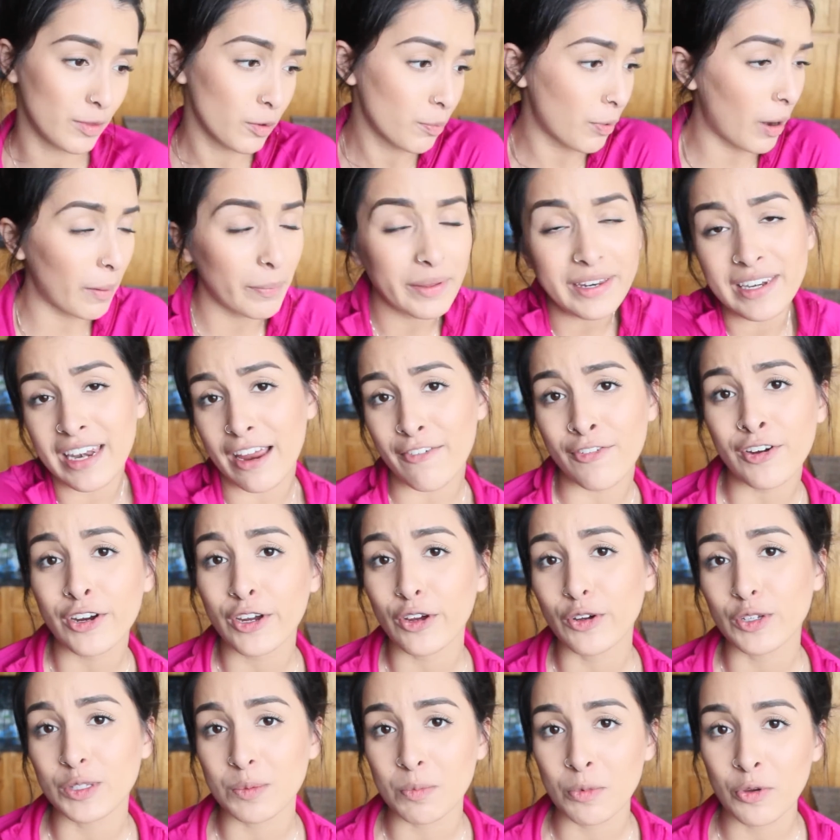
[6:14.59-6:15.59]
They'll probably never
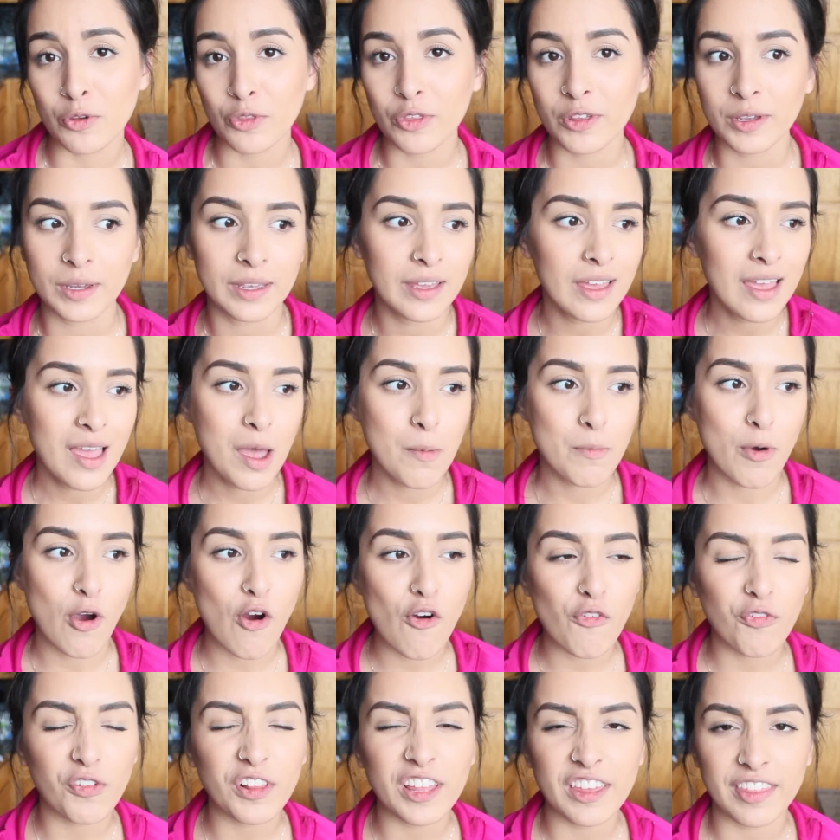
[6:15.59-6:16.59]
go smoothly, but
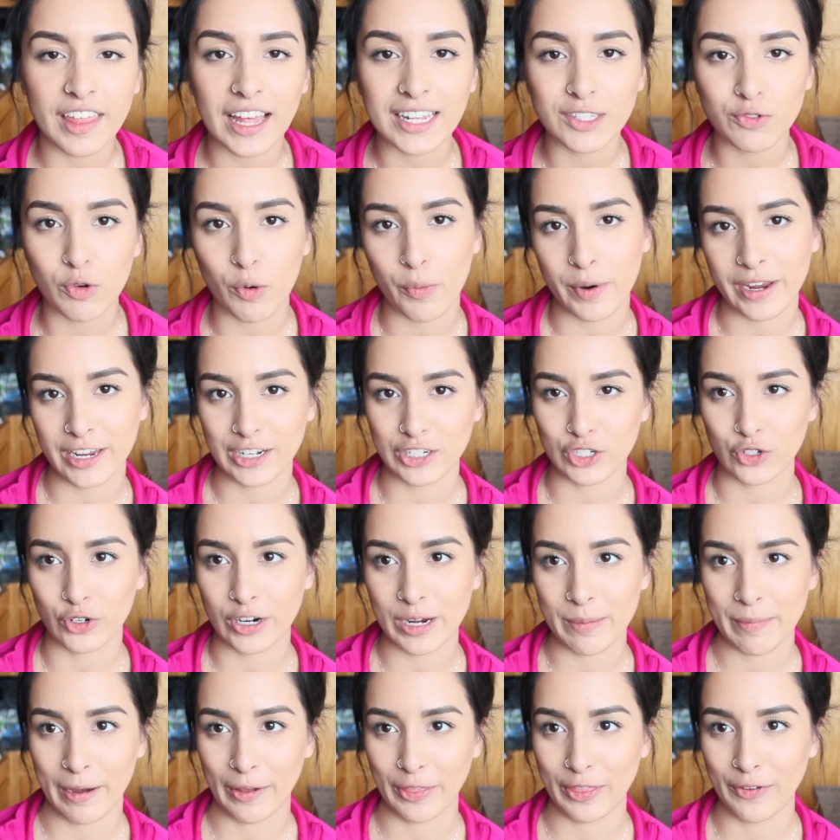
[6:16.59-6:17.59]
hopefully that's what we
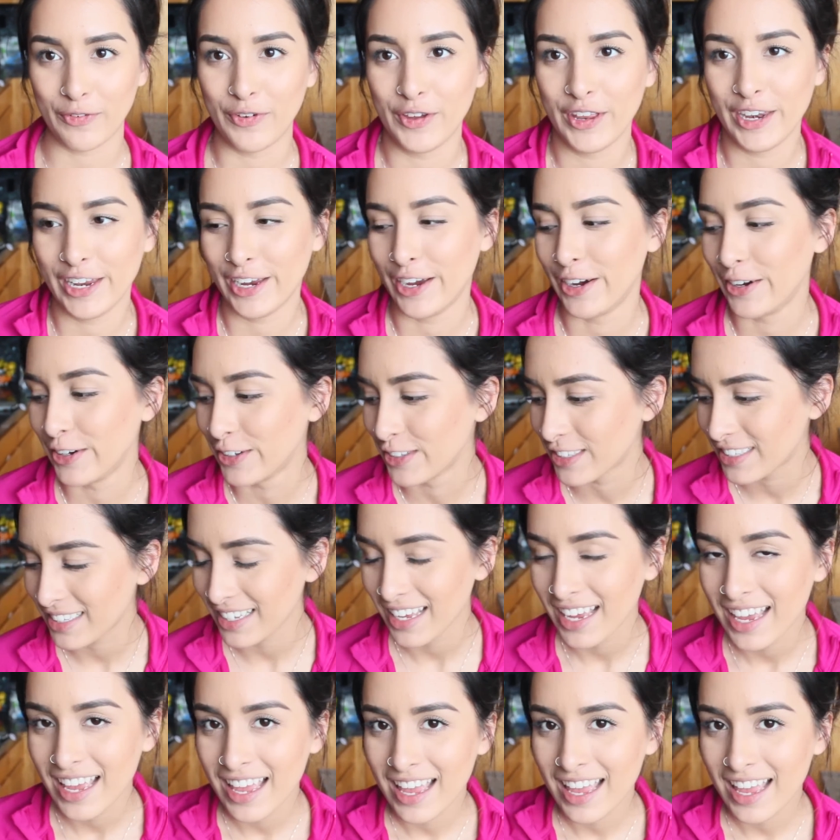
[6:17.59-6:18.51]
enjoy about the videos.